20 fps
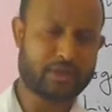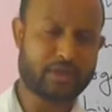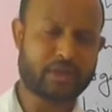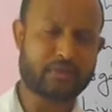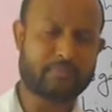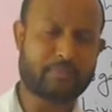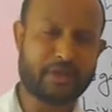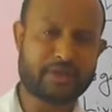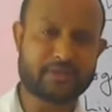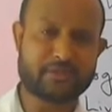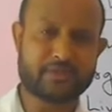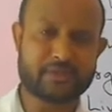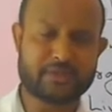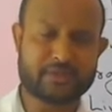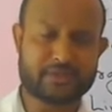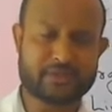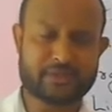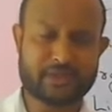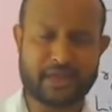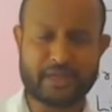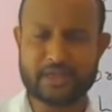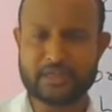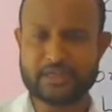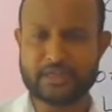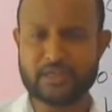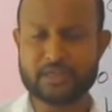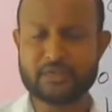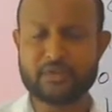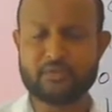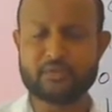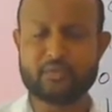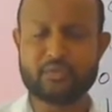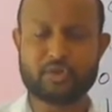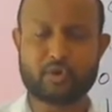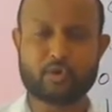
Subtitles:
that matter is anything which